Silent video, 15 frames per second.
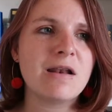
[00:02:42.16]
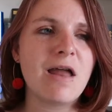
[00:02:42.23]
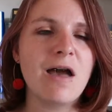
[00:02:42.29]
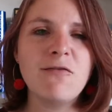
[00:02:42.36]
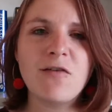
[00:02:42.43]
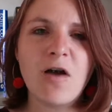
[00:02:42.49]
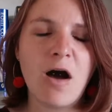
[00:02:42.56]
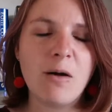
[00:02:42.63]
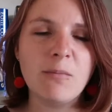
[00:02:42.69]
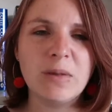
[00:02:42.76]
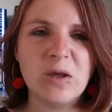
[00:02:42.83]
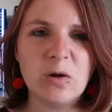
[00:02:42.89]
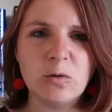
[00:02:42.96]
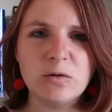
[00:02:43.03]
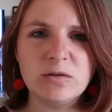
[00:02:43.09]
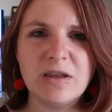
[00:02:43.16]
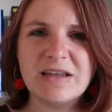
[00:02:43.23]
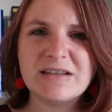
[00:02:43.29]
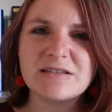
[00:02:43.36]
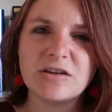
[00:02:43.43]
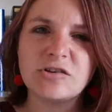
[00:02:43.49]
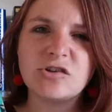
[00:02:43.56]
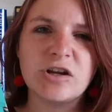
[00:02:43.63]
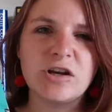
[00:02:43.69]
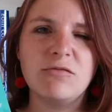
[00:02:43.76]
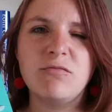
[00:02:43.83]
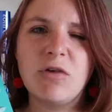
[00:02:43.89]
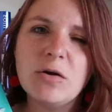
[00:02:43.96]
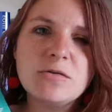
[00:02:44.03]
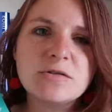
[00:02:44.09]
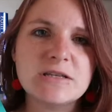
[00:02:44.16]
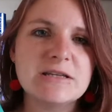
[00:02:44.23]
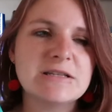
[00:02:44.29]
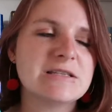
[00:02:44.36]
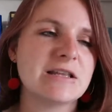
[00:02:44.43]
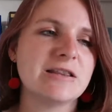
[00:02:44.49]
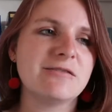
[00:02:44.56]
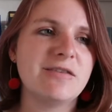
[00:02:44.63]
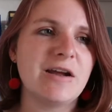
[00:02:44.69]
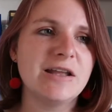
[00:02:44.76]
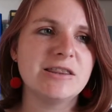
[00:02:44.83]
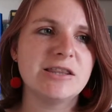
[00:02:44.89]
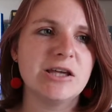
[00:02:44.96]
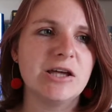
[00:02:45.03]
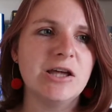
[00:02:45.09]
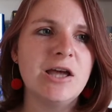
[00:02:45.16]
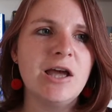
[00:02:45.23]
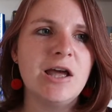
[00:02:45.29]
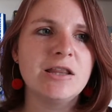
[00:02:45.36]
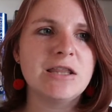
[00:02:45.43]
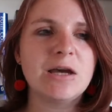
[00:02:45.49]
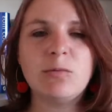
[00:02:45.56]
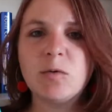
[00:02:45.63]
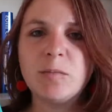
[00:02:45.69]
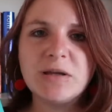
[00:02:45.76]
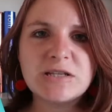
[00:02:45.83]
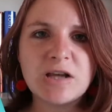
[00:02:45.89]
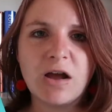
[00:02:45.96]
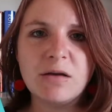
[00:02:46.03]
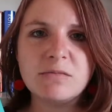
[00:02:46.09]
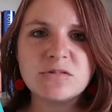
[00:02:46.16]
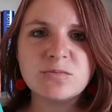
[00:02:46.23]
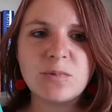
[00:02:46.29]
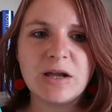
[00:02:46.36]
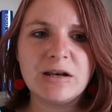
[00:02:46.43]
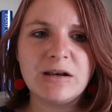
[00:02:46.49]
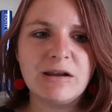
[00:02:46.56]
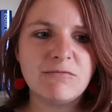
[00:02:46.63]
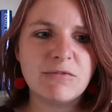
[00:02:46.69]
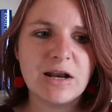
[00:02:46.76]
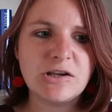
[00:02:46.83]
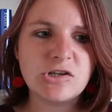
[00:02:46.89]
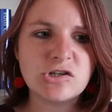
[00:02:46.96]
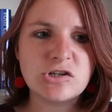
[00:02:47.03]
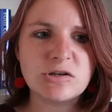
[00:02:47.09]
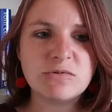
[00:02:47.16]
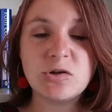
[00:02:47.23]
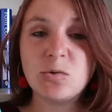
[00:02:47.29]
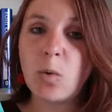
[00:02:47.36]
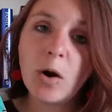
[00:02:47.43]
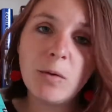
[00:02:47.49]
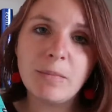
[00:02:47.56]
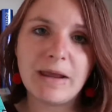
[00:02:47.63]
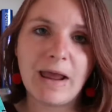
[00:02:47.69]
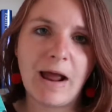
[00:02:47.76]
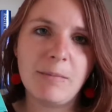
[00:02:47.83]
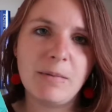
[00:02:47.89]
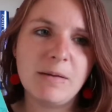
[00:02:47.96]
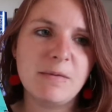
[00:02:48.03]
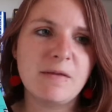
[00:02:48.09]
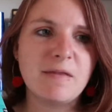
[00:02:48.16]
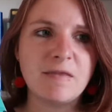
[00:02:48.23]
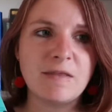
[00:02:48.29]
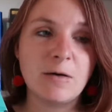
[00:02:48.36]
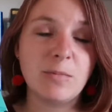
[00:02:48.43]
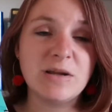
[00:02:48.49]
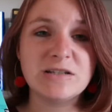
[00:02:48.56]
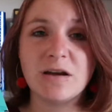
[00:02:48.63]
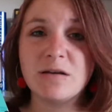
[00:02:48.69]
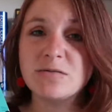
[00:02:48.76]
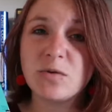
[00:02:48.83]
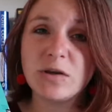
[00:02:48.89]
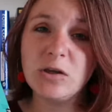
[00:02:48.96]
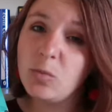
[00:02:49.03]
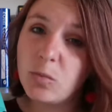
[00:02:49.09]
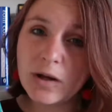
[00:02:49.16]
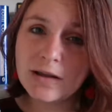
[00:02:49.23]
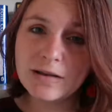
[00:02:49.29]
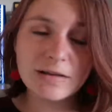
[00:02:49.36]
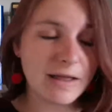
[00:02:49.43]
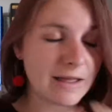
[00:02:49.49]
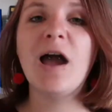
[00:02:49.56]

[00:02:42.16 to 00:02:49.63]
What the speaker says: life can't be all like sunshine and roses, and the fact that there will be times when in relationships you won't be happy, but then there'll be times where you will.